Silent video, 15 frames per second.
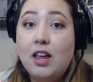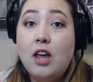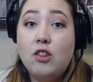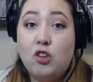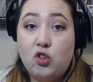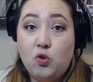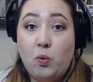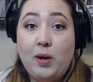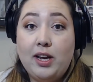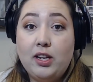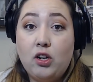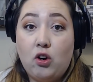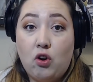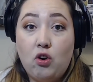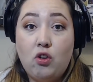the twin
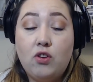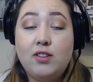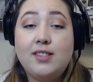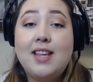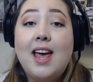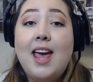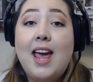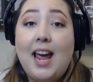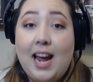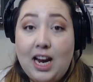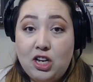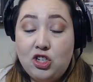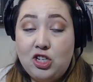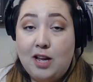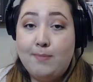girls
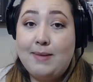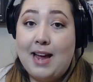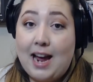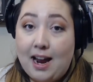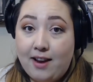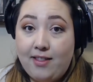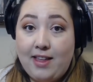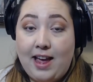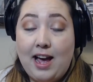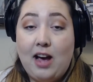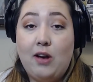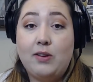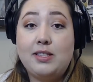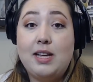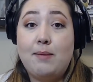aged up out of the
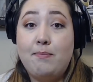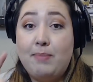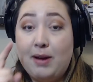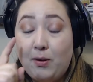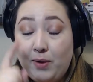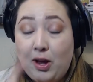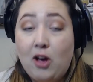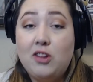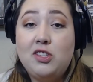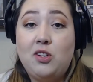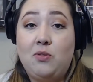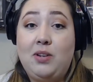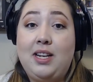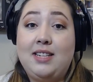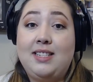house, and but we also
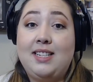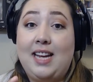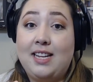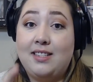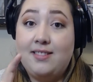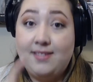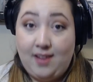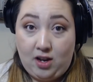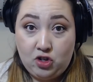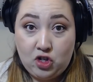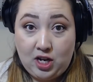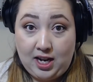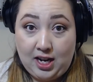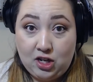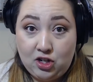need to get Sasha
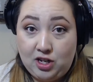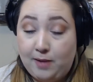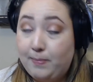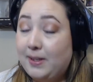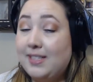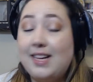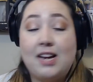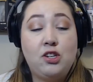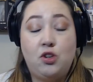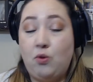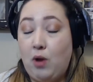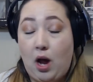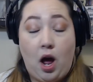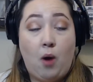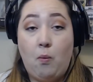aged up because I do
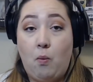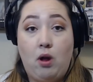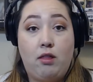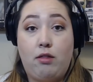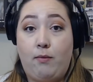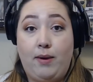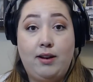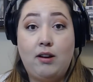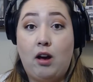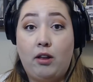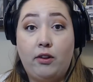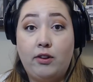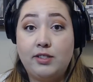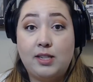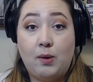not want three
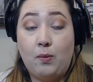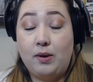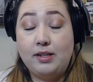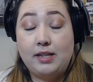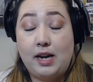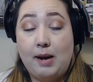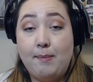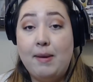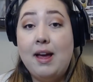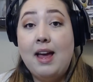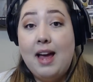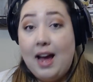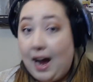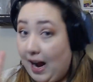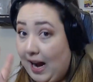toddlers at one time.
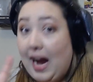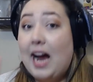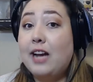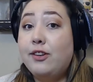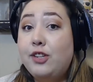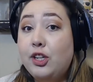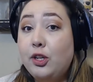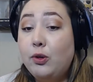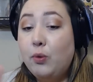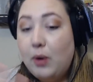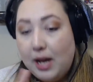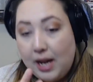I had two,